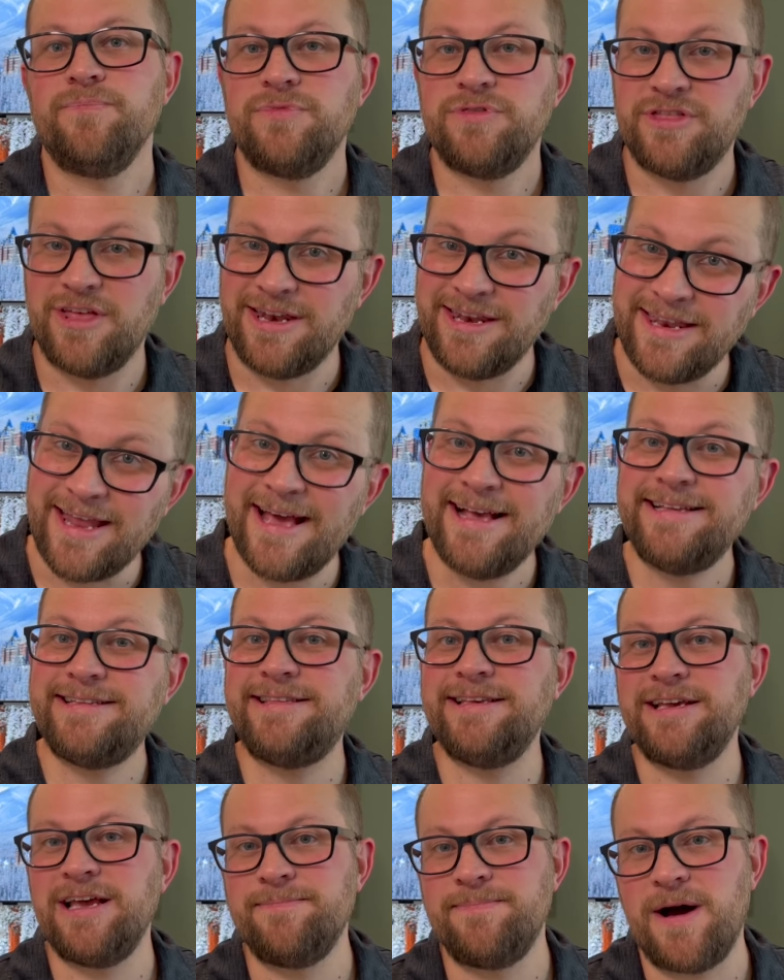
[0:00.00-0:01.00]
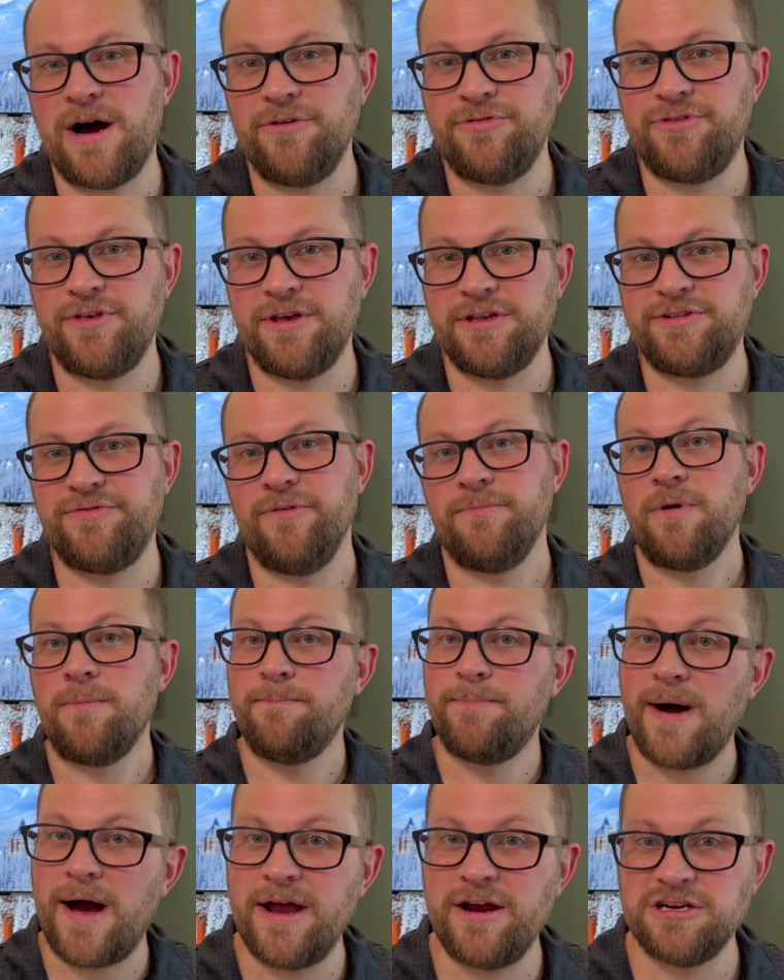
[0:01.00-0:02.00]
The nice thing about this from a
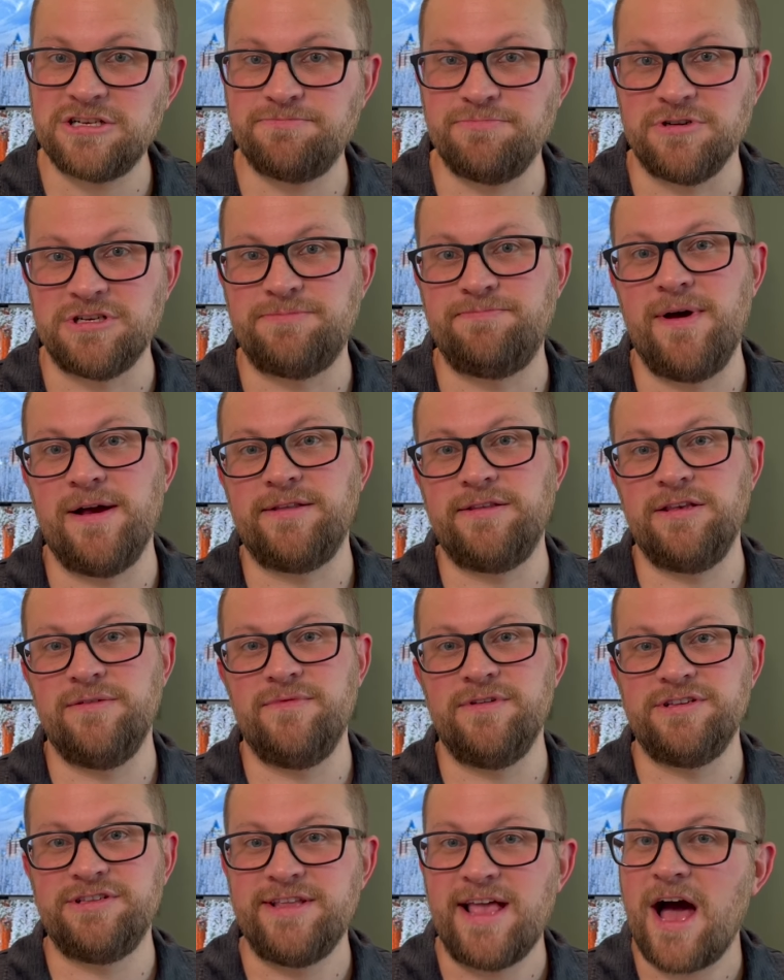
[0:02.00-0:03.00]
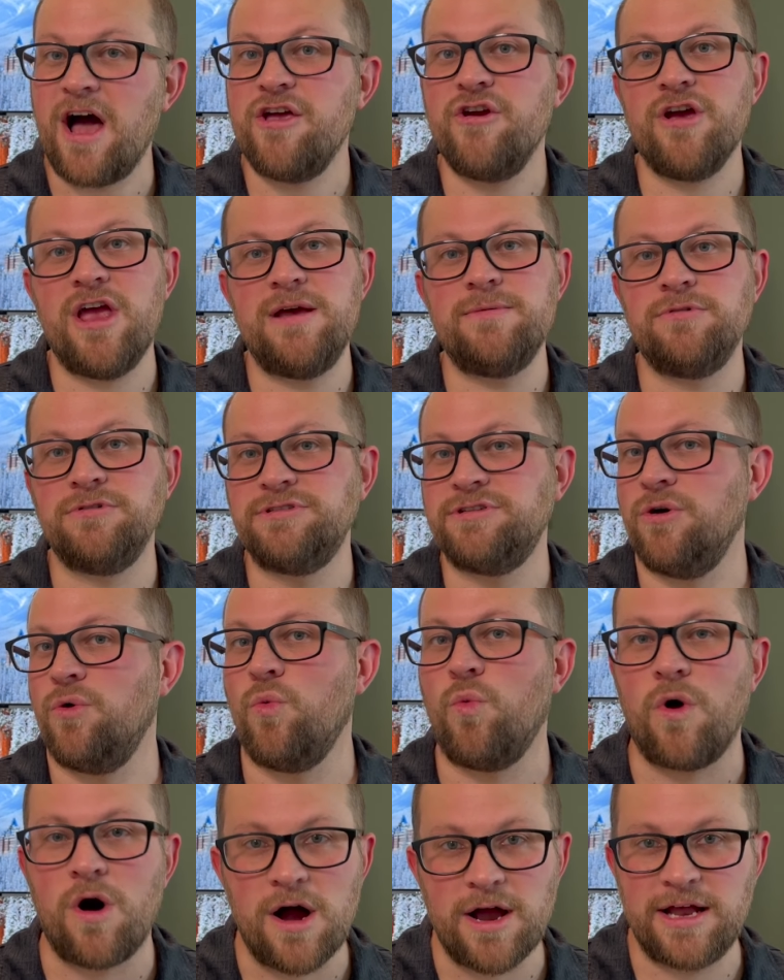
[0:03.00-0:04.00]
buyer's perspective is now you're able to
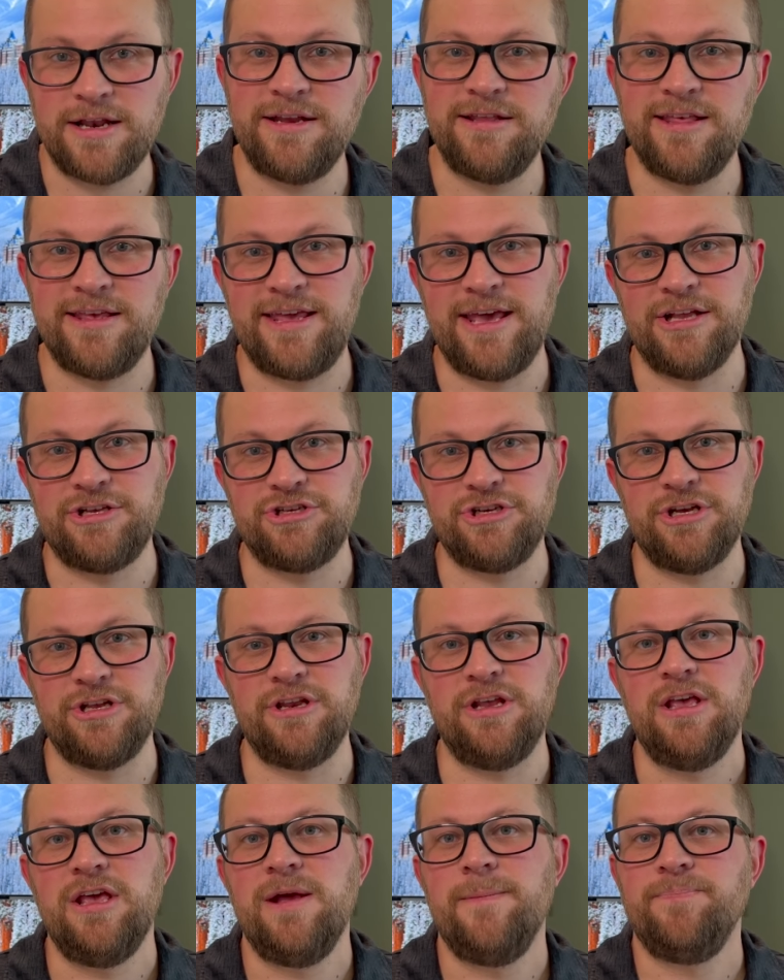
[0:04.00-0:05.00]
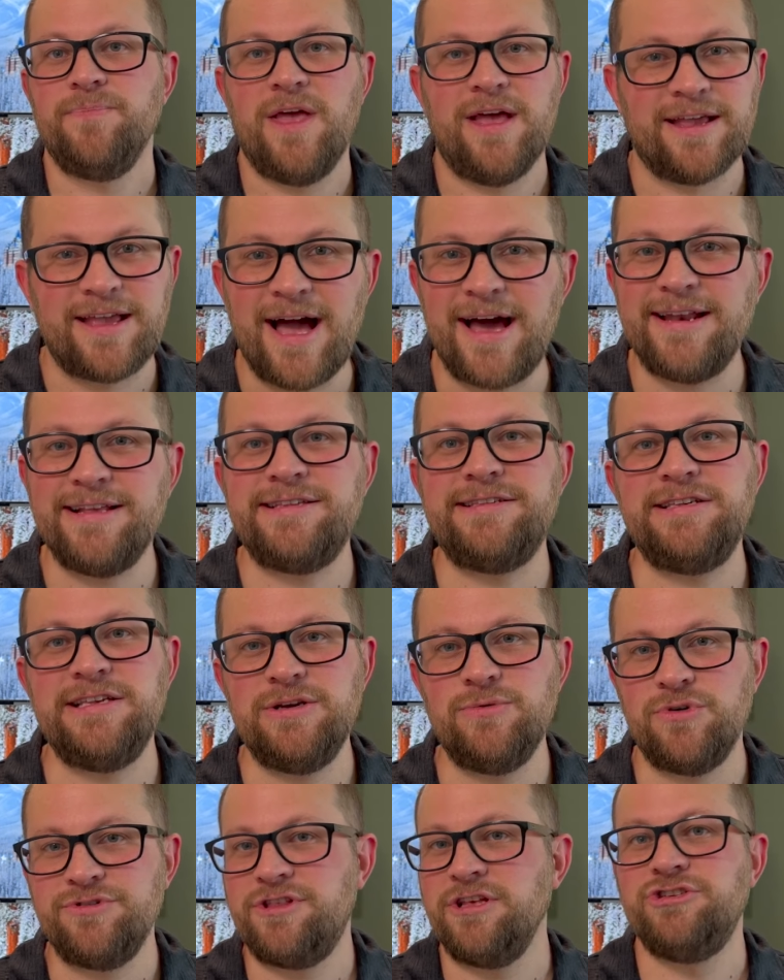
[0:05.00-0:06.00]
walk into the kitchen and kind of see
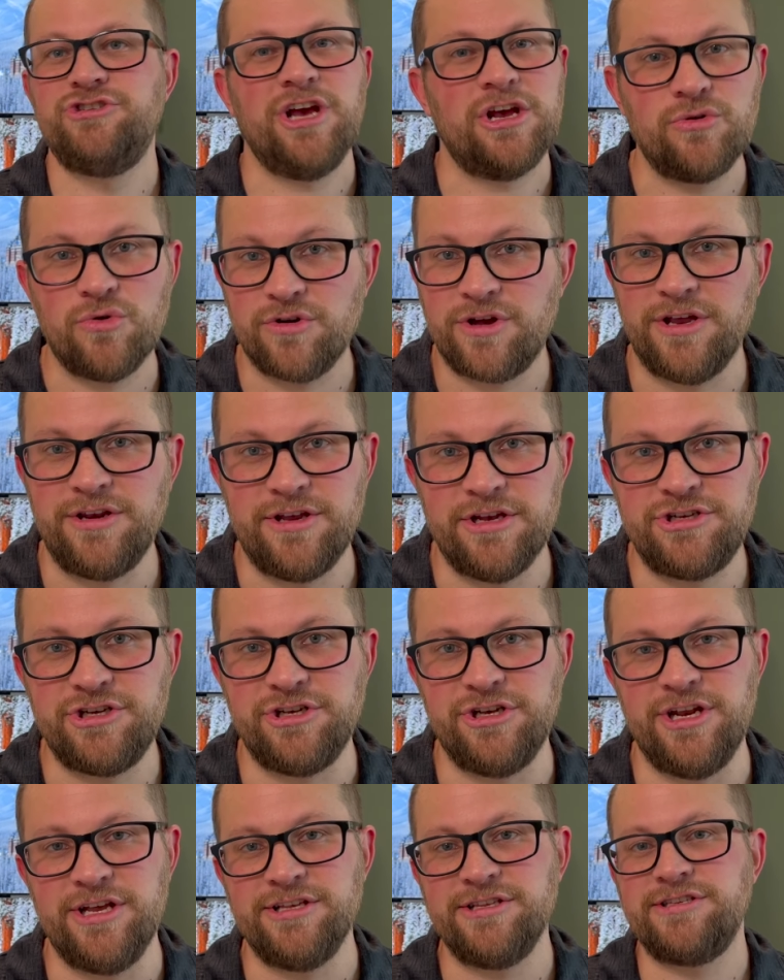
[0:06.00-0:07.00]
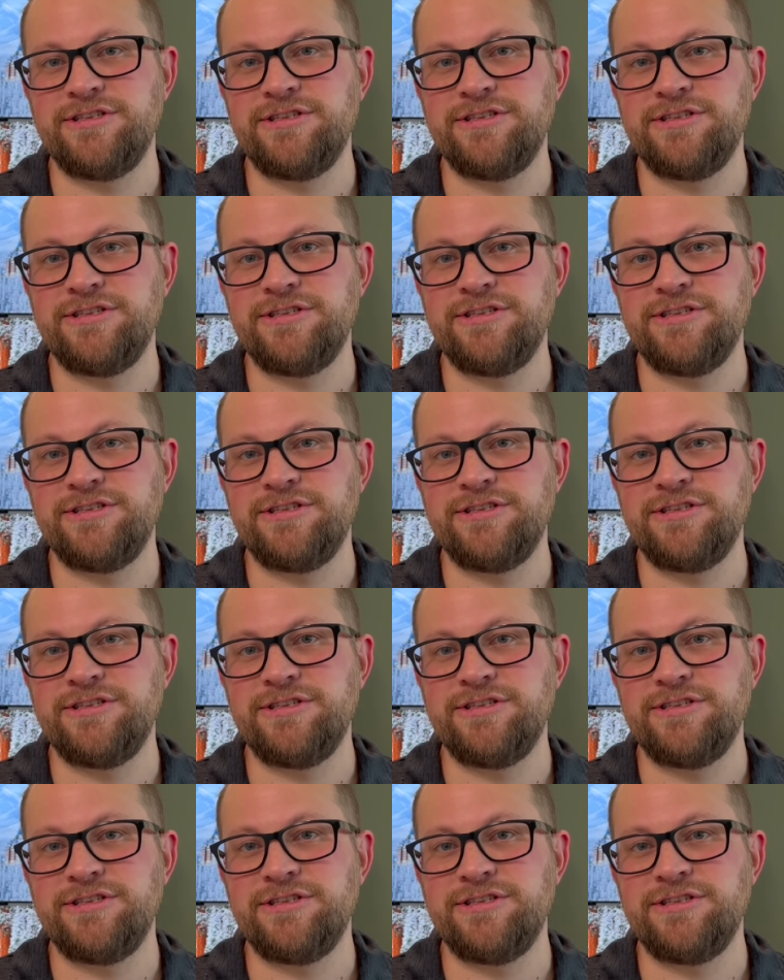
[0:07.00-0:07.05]
what the general condition is.